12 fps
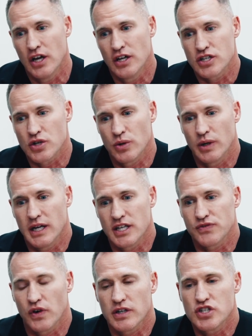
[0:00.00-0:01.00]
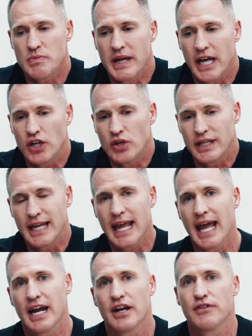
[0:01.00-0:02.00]
So as far as you being a good
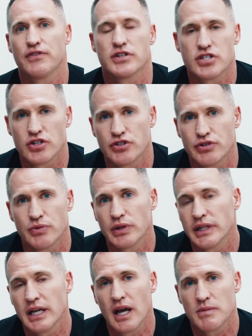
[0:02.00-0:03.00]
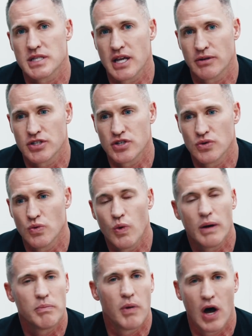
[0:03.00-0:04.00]
candidate for surgery really comes down to
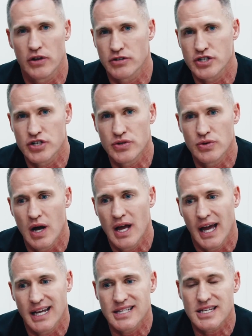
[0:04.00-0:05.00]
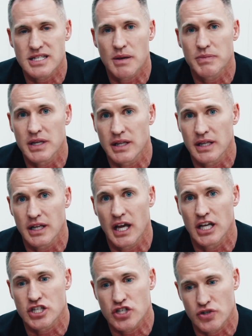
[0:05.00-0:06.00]
what bothers you, and is it something that
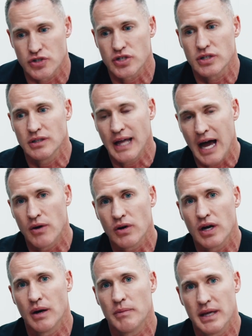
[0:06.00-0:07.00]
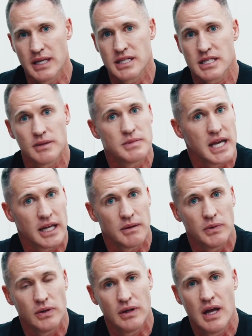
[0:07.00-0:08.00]
a surgical outcome is
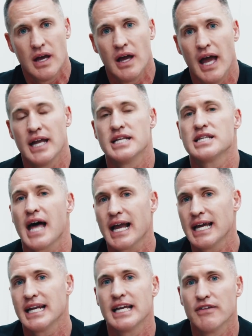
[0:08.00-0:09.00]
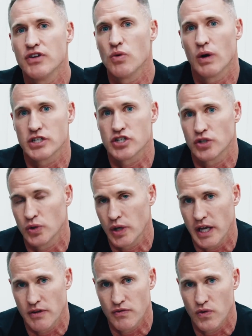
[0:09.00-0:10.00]
obtainable, and is that going to give you what you're
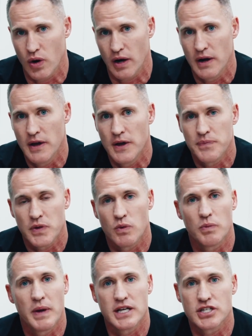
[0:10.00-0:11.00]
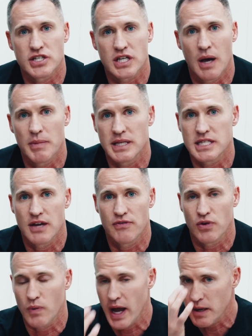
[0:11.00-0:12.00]
looking for? When patients come in,
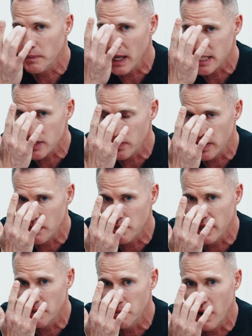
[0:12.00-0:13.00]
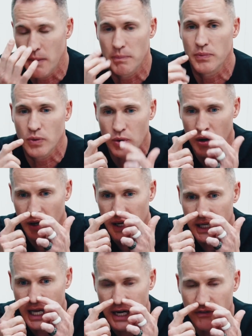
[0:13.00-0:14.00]
for rhinoplasty with a big bump or
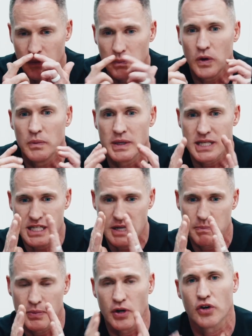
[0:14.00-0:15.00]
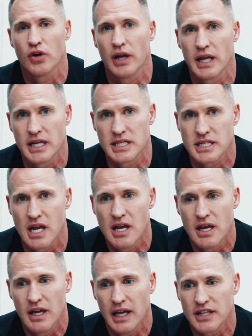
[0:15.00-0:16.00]
kind of a bulbous tip or crookedness,
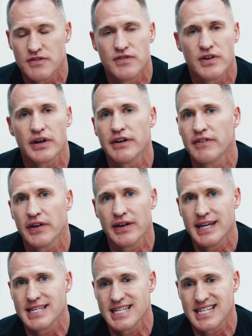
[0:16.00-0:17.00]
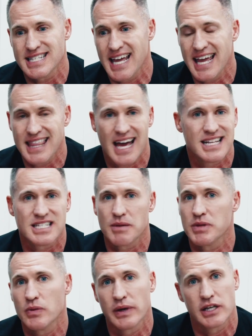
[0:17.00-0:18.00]
it's very, very easy to say, hey, that is
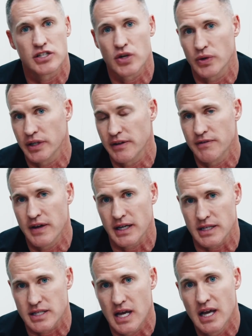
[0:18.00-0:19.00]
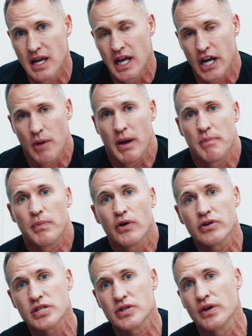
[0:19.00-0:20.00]
something we can totally fix. Now, my
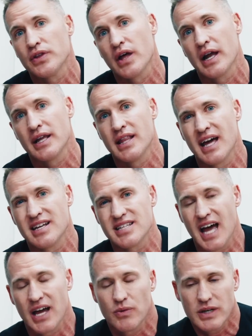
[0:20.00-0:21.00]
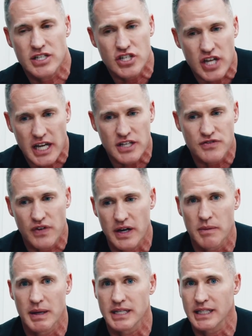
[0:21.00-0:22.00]
personal thought in that is I don't want to change
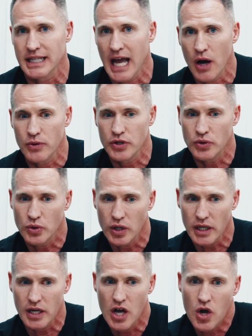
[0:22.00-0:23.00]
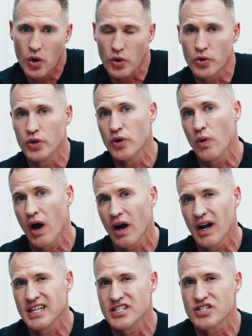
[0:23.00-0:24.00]
fundamentally how you look or who you are.
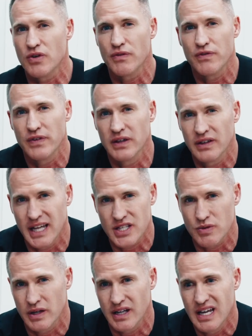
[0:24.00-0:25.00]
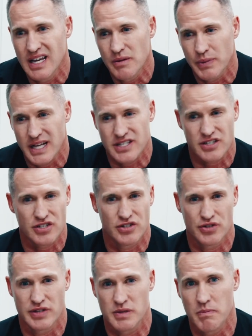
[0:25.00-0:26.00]
I just don't feel that's what plastic
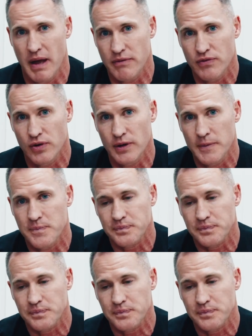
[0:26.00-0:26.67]
surgery is meant for.